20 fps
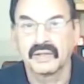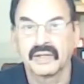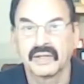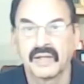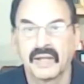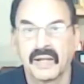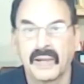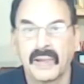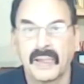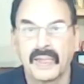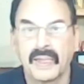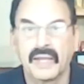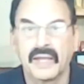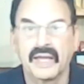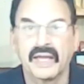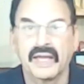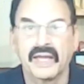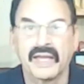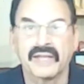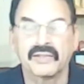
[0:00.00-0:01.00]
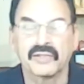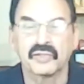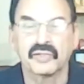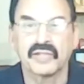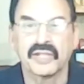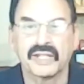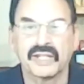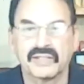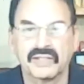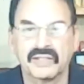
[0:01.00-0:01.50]
that you mentioned
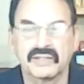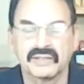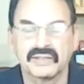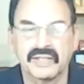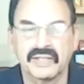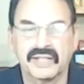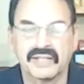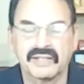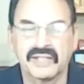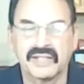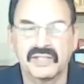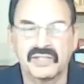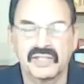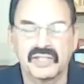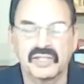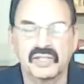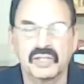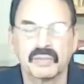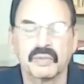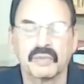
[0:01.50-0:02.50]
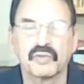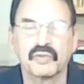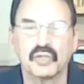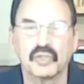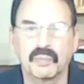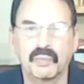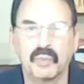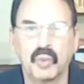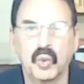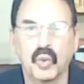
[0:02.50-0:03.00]
were critical,
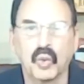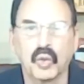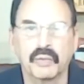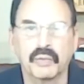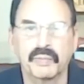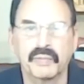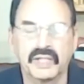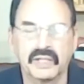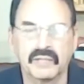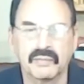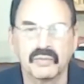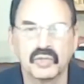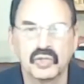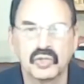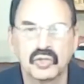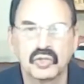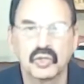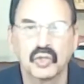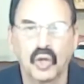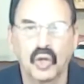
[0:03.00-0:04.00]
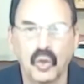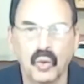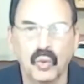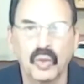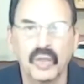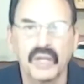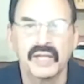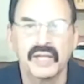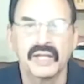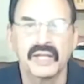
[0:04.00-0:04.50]

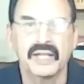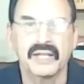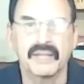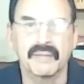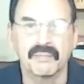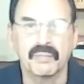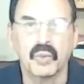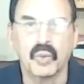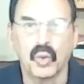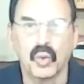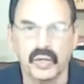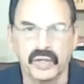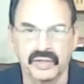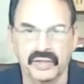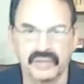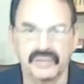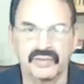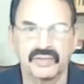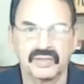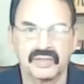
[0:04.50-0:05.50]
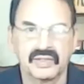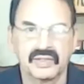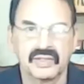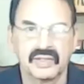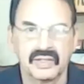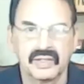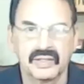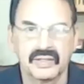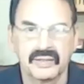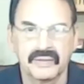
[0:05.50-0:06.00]
and all these different
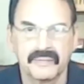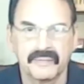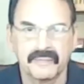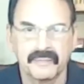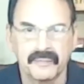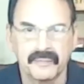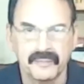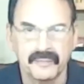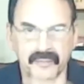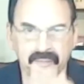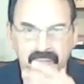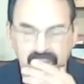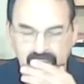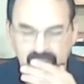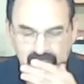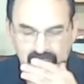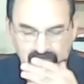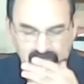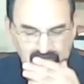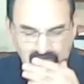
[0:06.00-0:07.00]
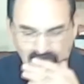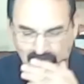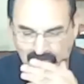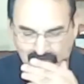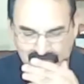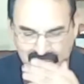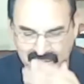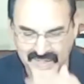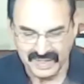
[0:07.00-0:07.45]
modalities. I sat in on